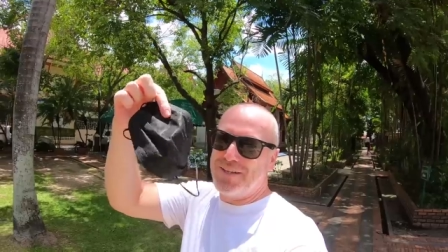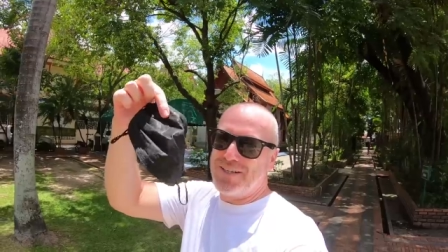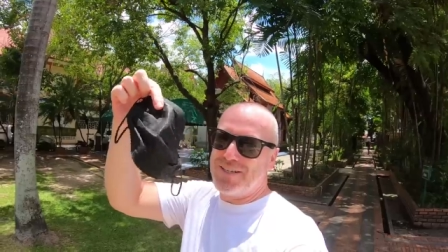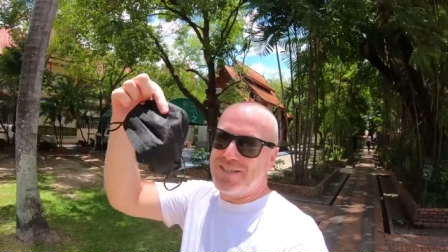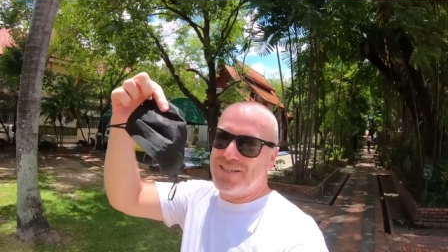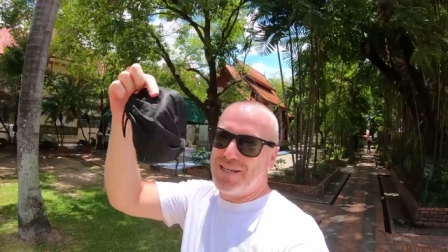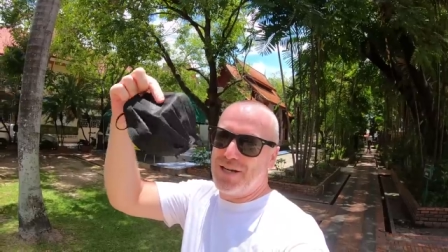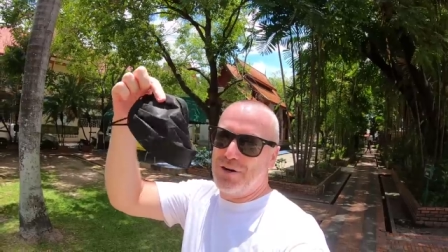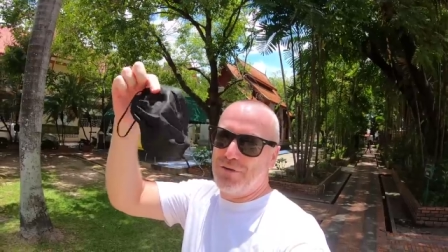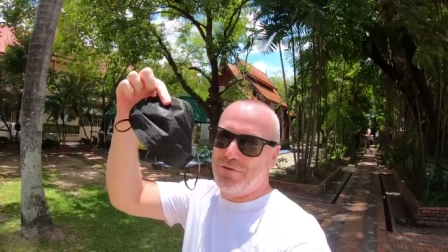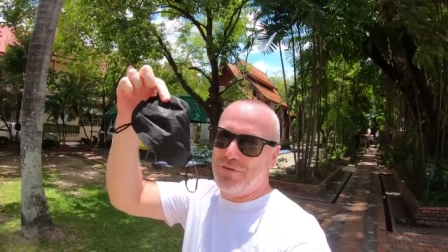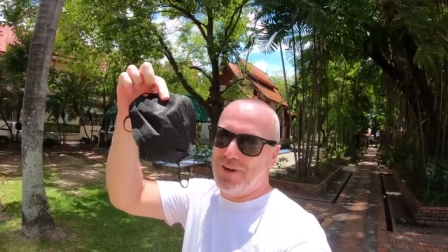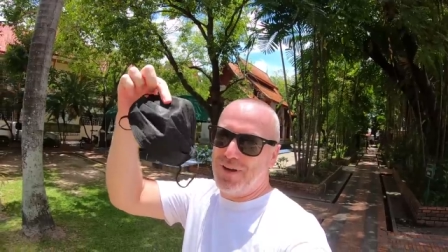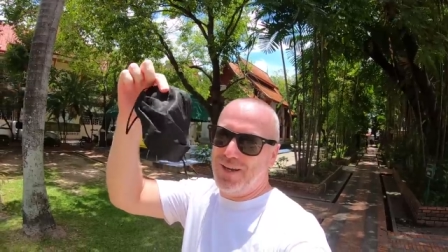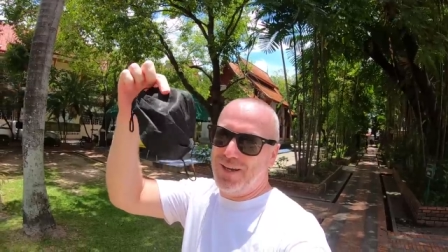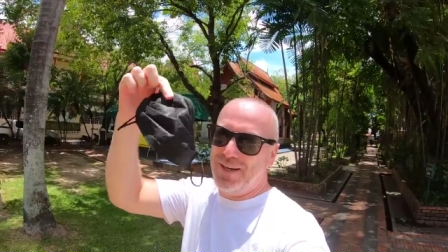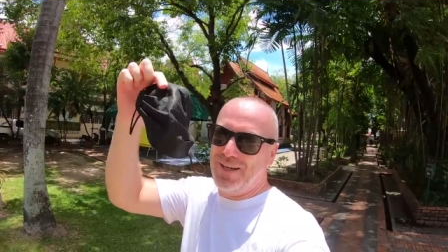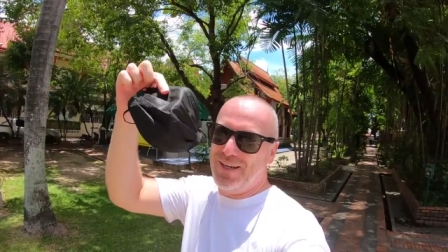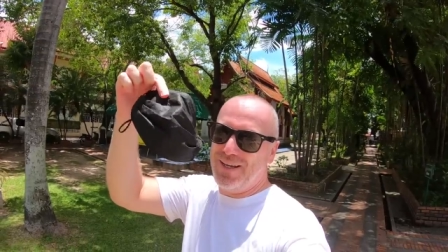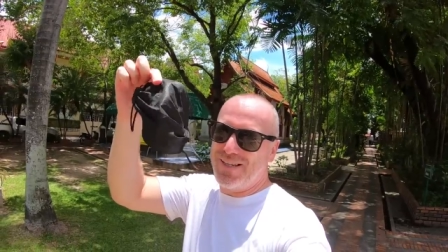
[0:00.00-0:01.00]
this little
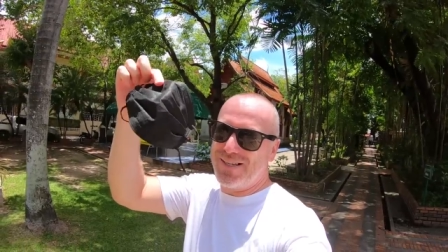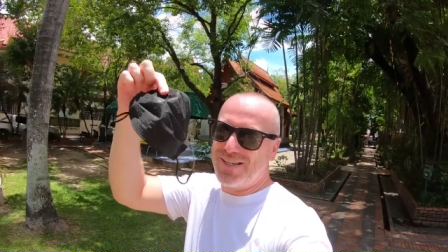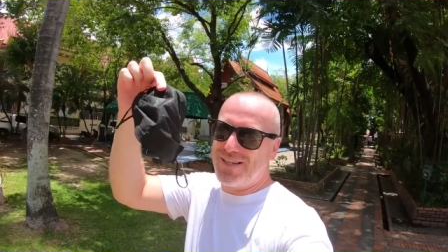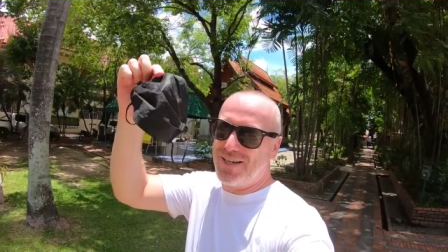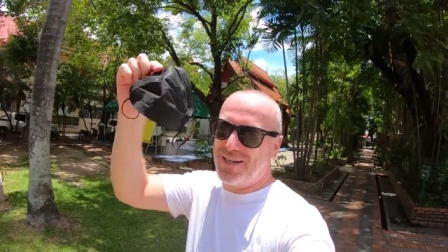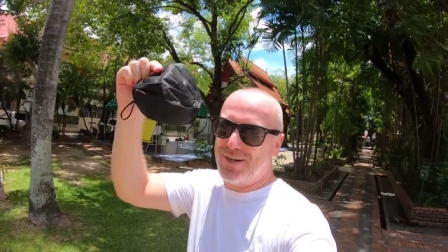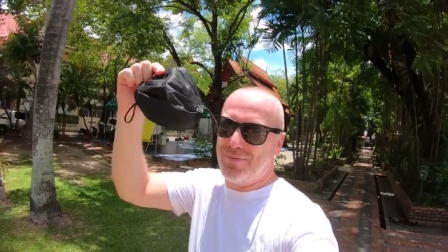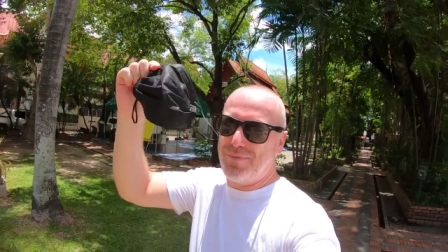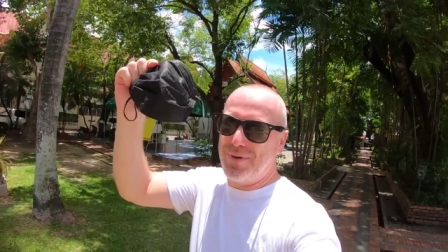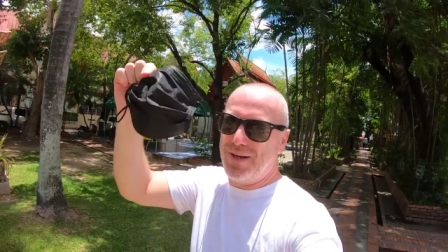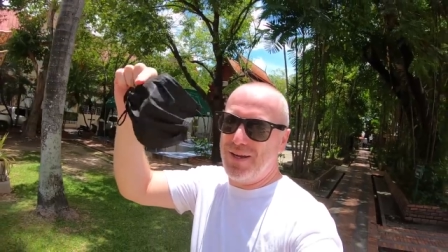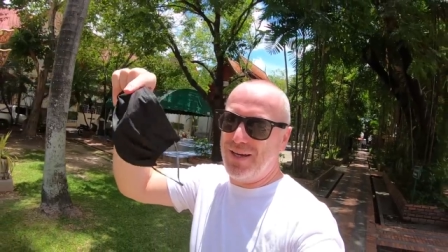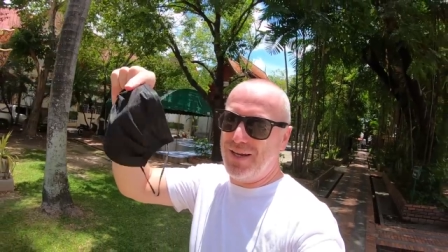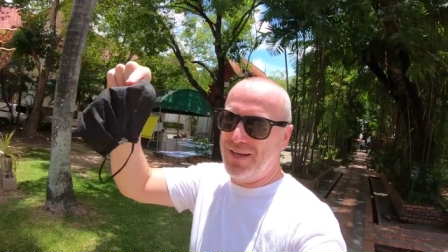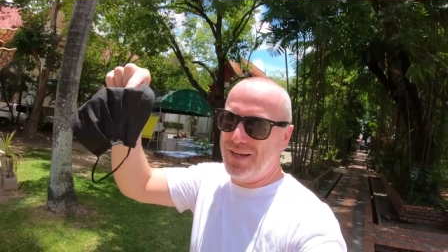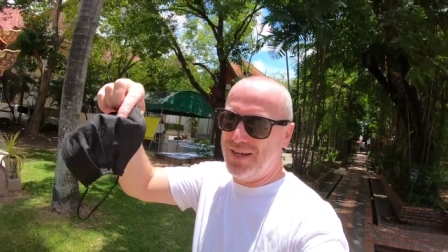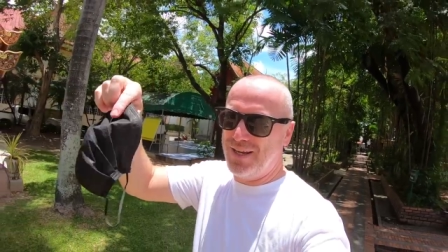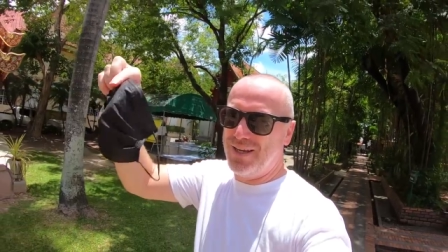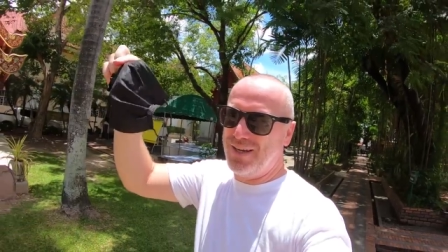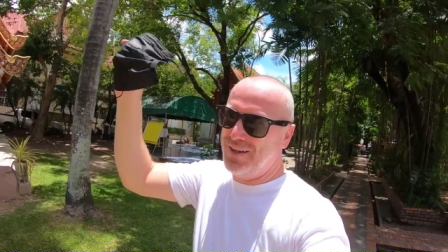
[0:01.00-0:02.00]
thing is going to
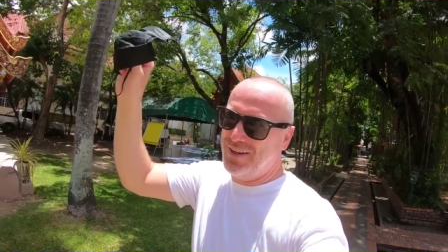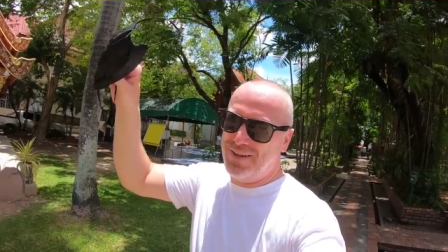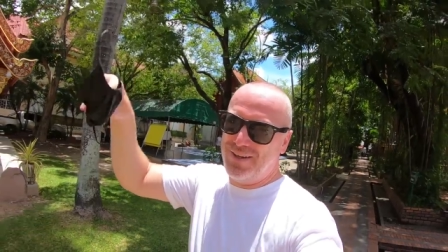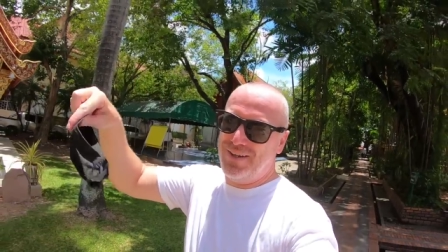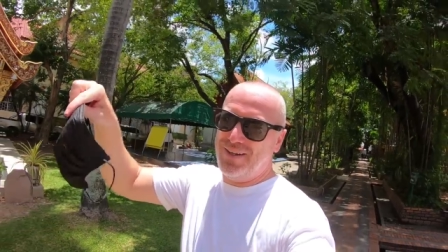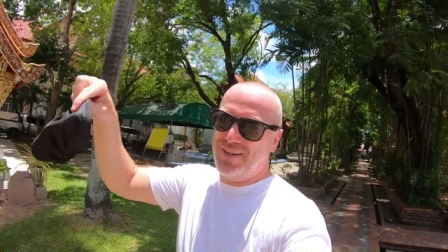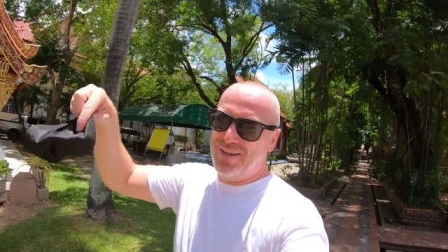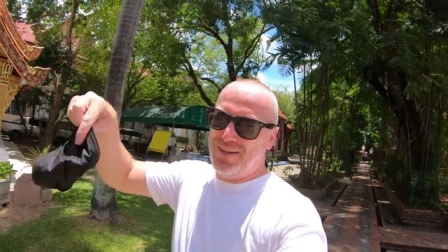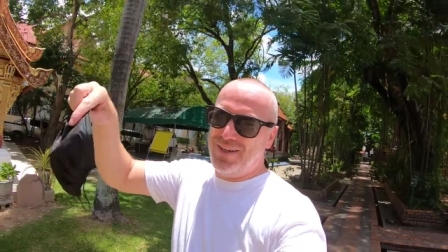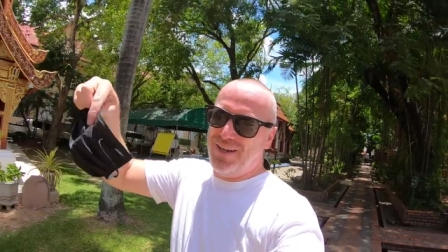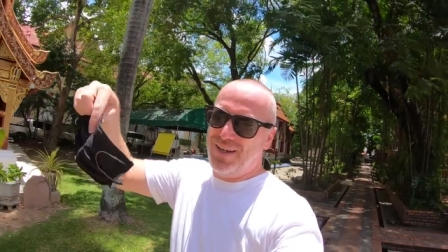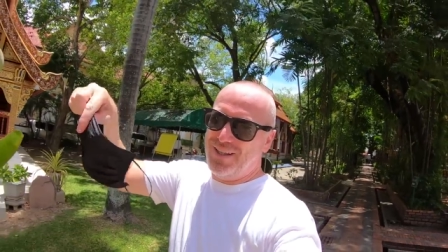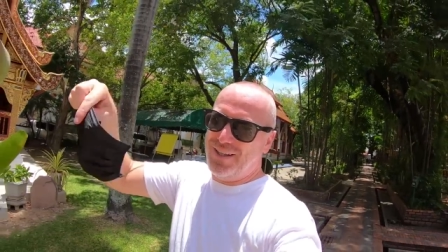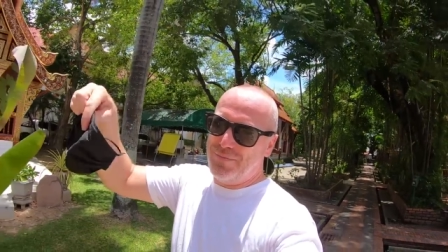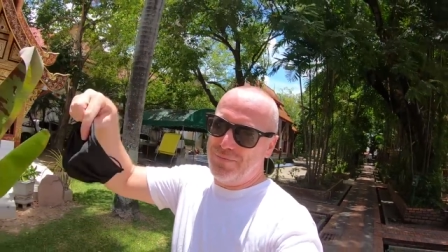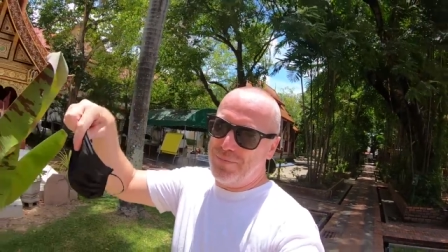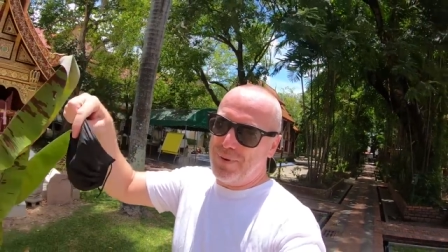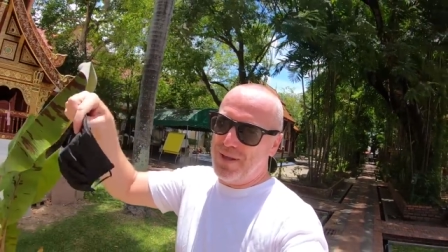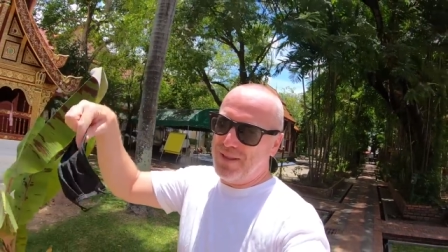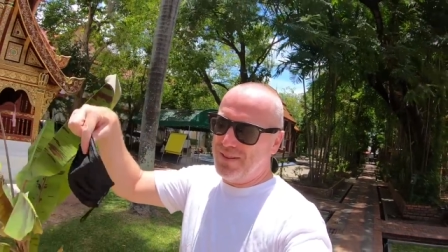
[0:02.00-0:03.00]
be in
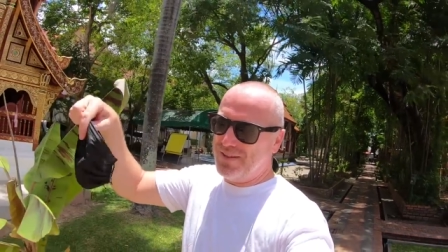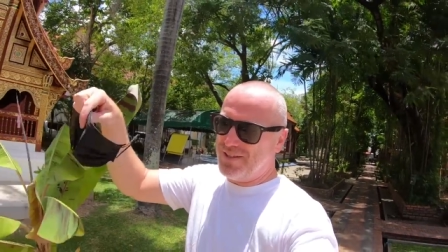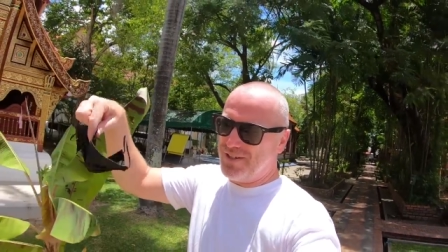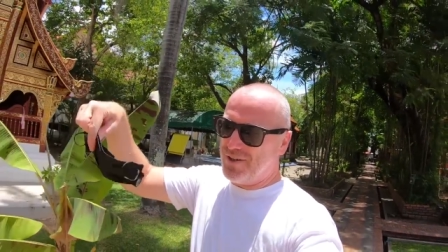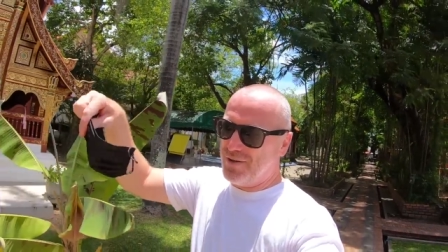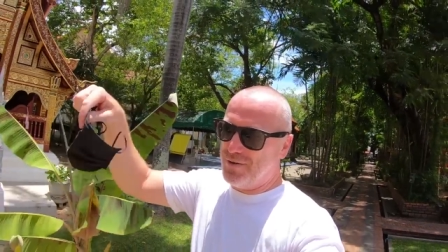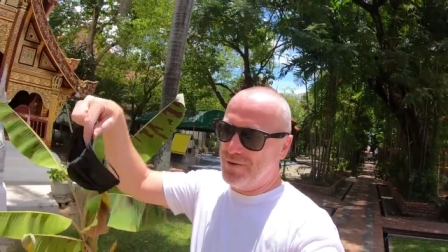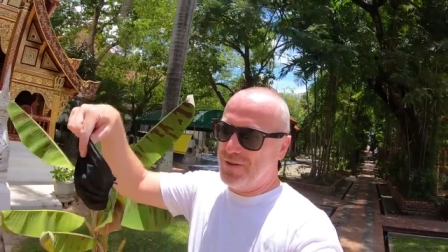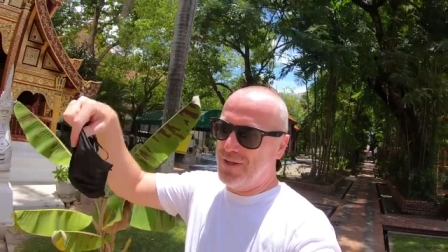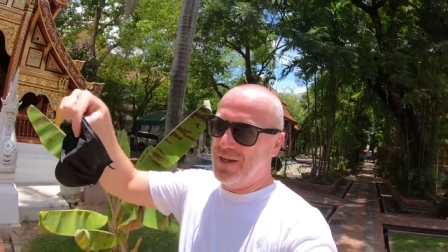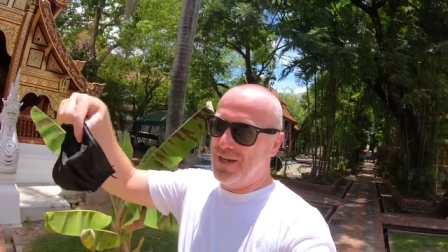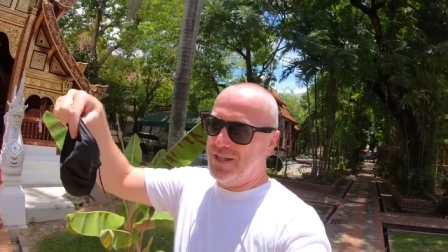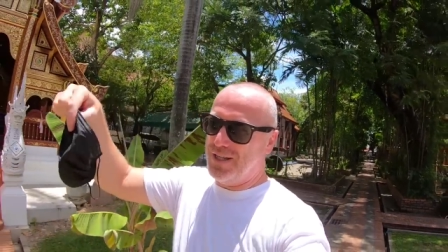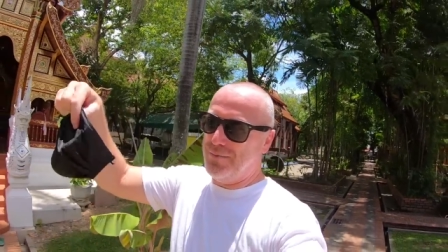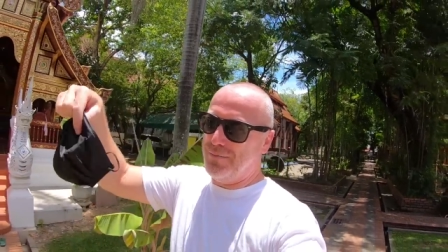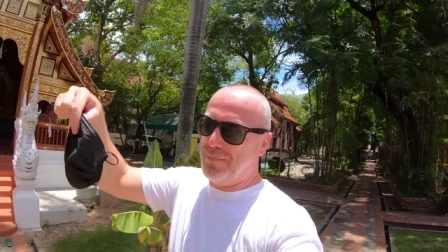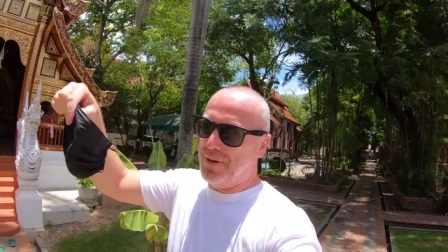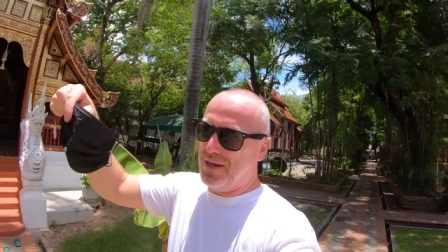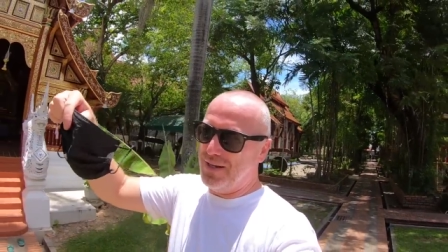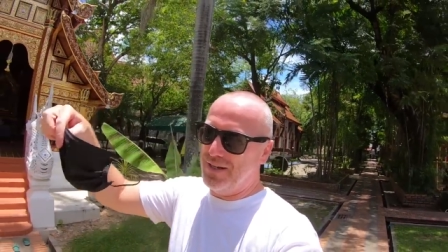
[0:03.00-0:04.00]
the bin soon, in
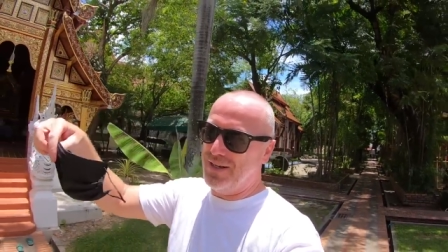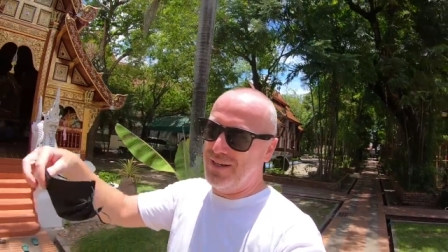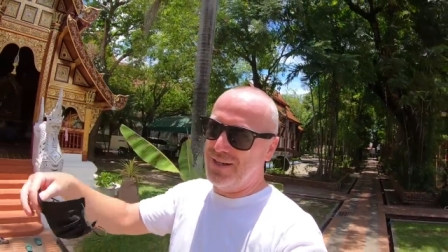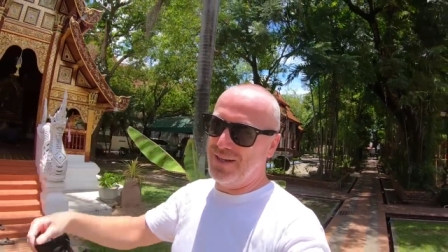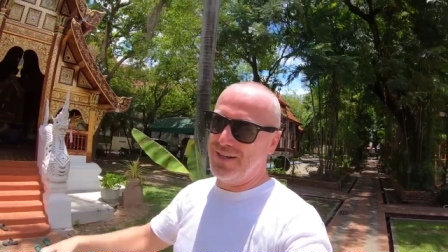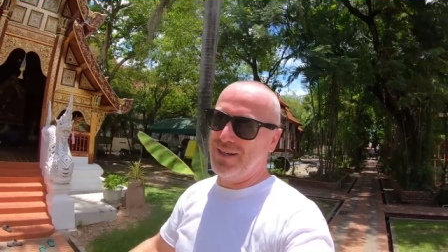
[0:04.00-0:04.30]
the bin.